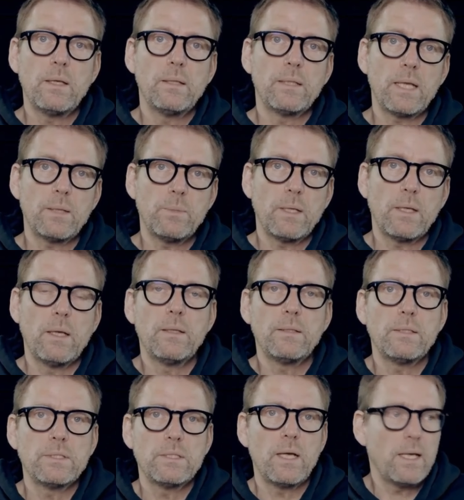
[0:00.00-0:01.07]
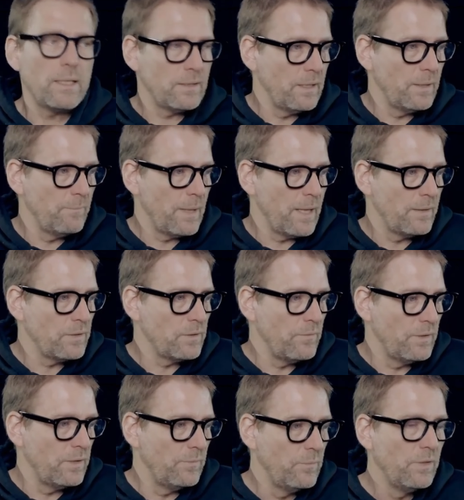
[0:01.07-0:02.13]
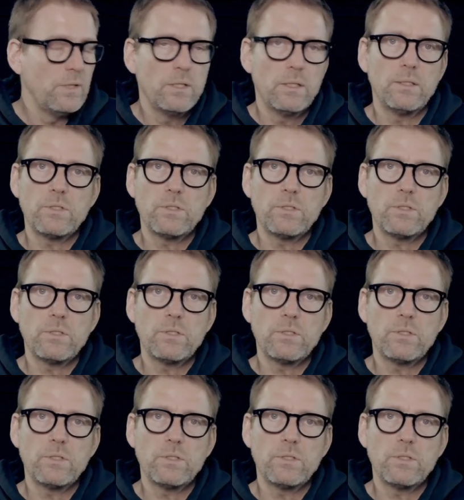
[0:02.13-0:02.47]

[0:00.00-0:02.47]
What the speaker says: namely the size and mass of this machine